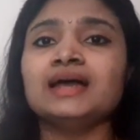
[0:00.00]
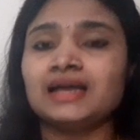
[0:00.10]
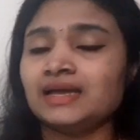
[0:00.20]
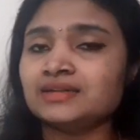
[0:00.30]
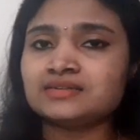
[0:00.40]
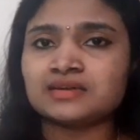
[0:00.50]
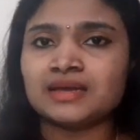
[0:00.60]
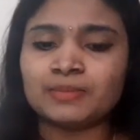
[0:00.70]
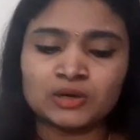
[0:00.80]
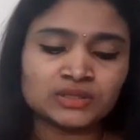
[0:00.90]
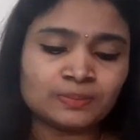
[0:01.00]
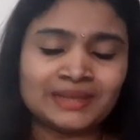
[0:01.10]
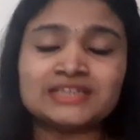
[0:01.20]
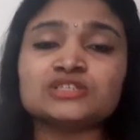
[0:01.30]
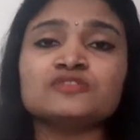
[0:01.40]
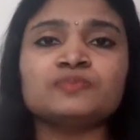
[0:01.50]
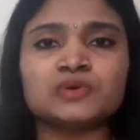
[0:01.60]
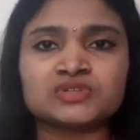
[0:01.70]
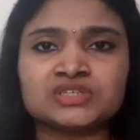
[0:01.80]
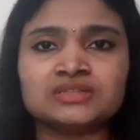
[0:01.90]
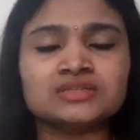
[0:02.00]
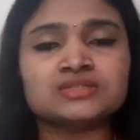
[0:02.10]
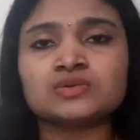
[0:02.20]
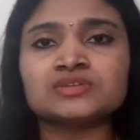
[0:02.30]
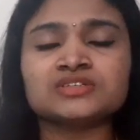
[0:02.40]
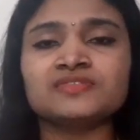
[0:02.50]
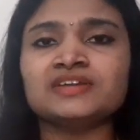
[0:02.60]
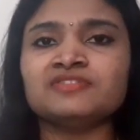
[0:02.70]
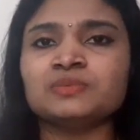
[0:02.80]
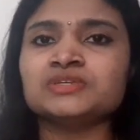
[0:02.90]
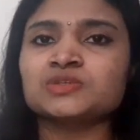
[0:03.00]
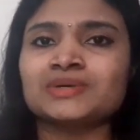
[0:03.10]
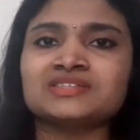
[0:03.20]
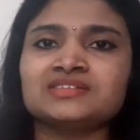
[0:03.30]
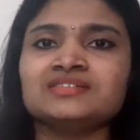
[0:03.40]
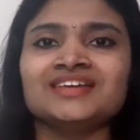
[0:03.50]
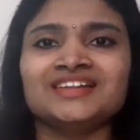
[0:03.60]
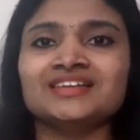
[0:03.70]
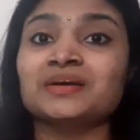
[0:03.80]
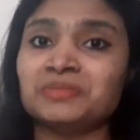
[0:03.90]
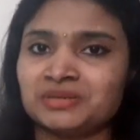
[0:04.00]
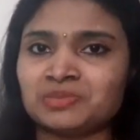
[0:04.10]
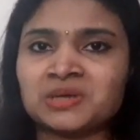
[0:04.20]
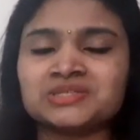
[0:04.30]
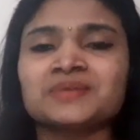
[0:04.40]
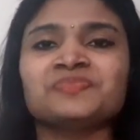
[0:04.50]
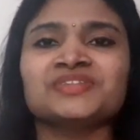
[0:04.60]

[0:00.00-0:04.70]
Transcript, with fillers: And about the place of posting, this is also a very famous question in the comment box.